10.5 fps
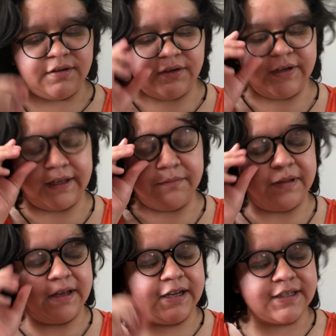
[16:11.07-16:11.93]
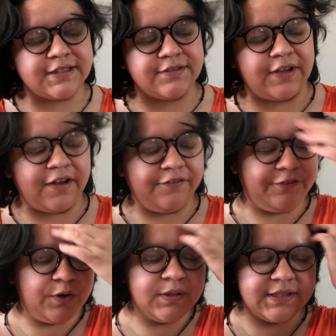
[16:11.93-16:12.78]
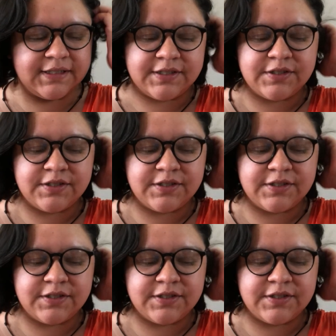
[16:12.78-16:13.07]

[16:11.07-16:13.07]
Okay, my next FO is a